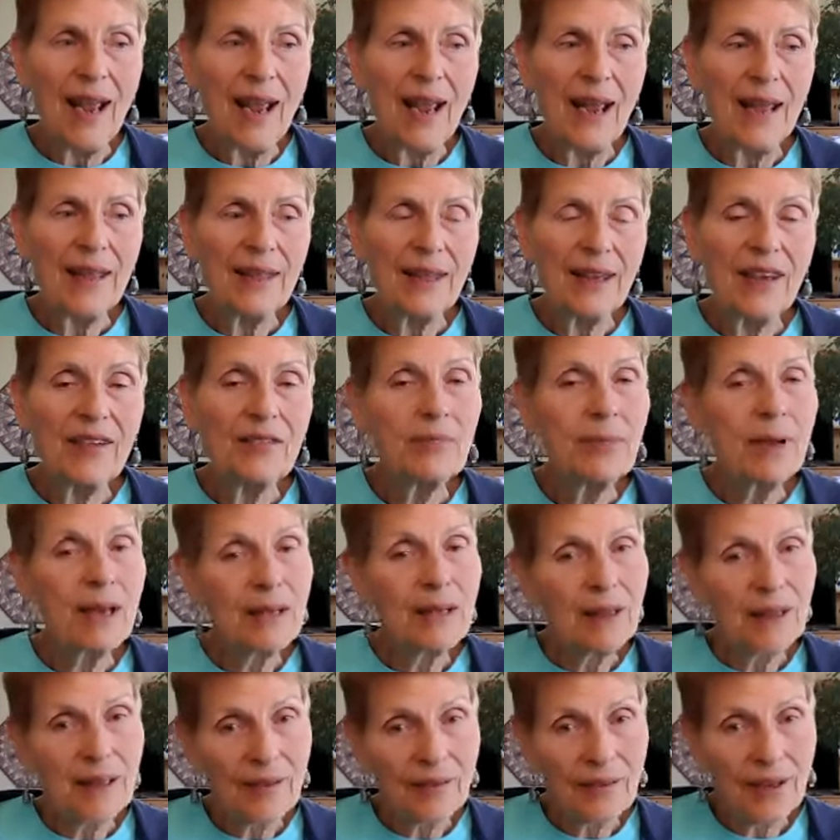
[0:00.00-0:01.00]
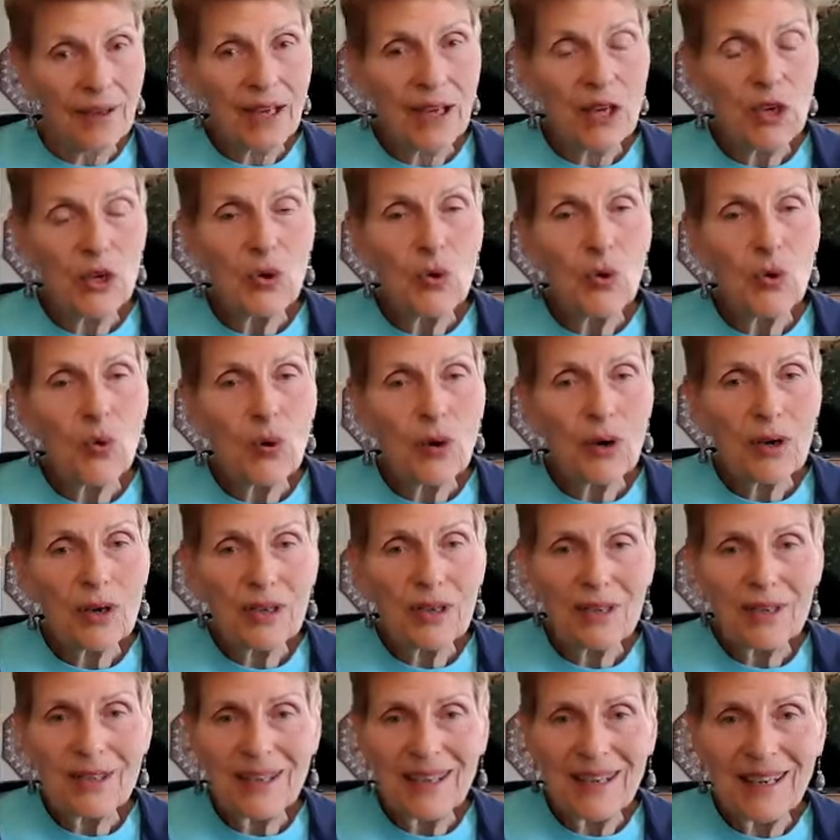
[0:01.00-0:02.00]
And they've been living
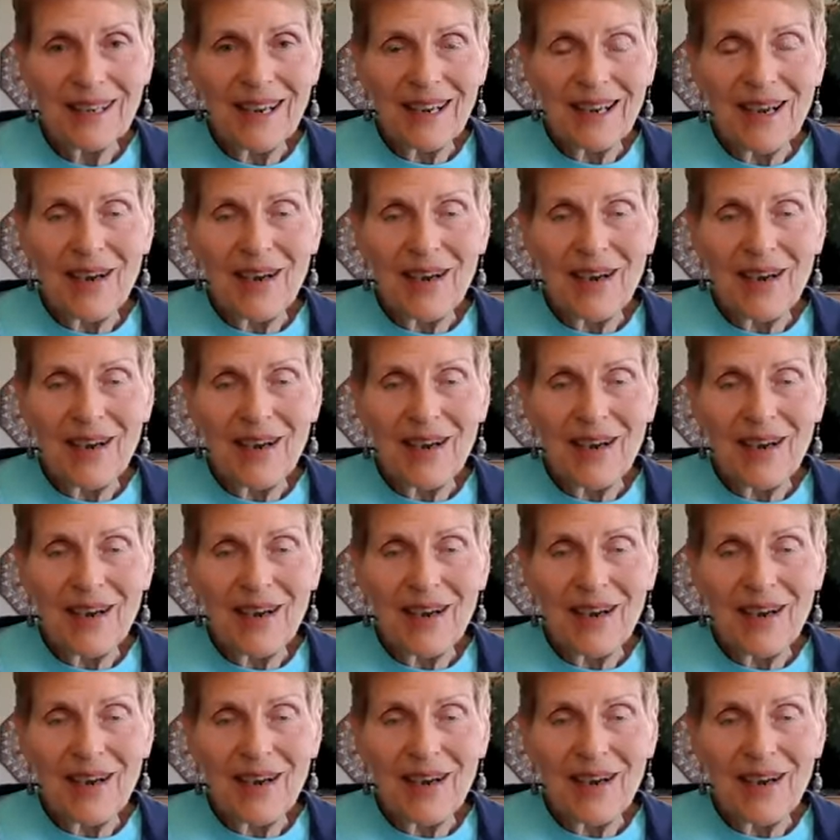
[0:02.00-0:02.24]
indoors